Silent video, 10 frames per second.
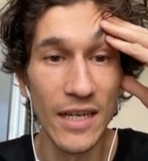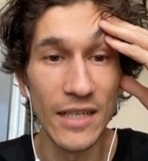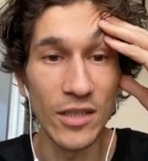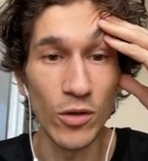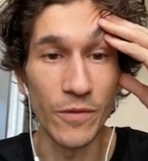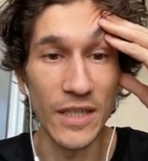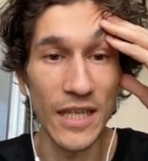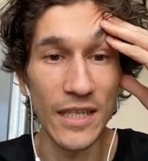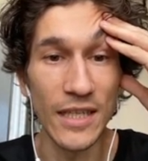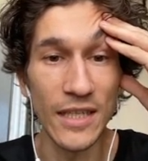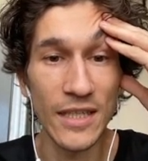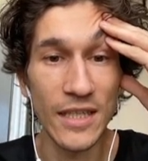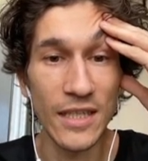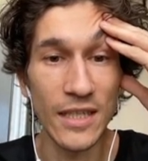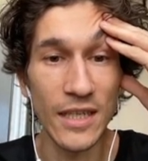so if I take
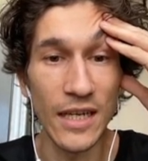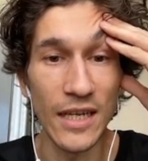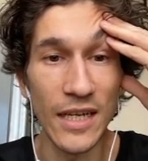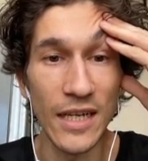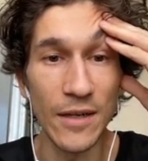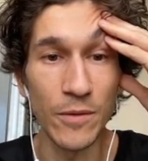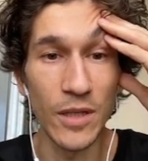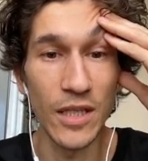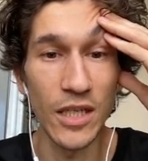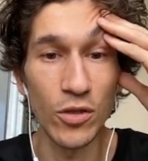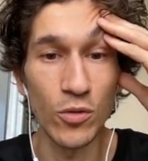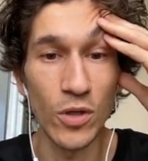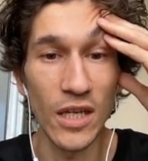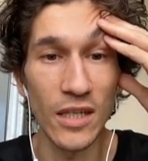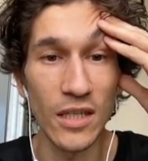this and then I will need to
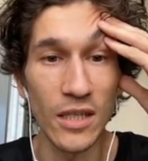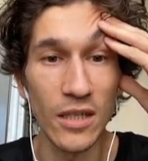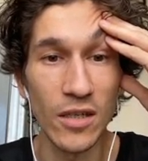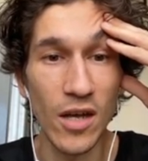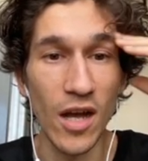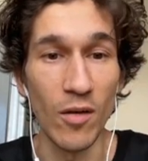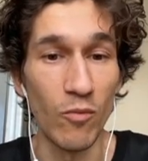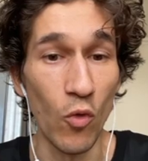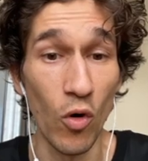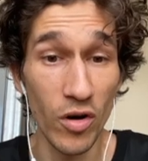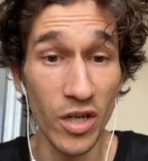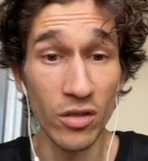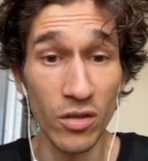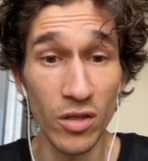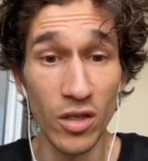get uh, ore
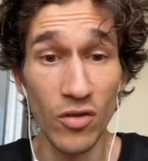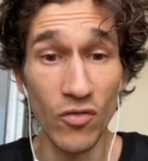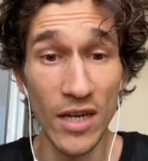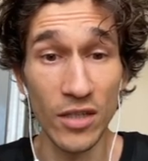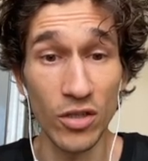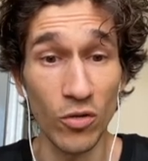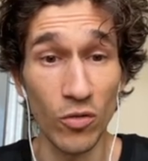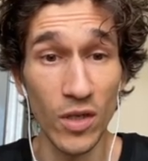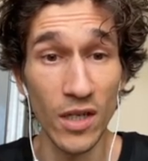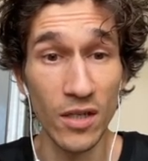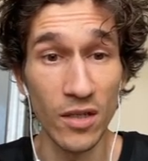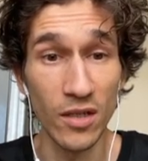and uh, grain so yeah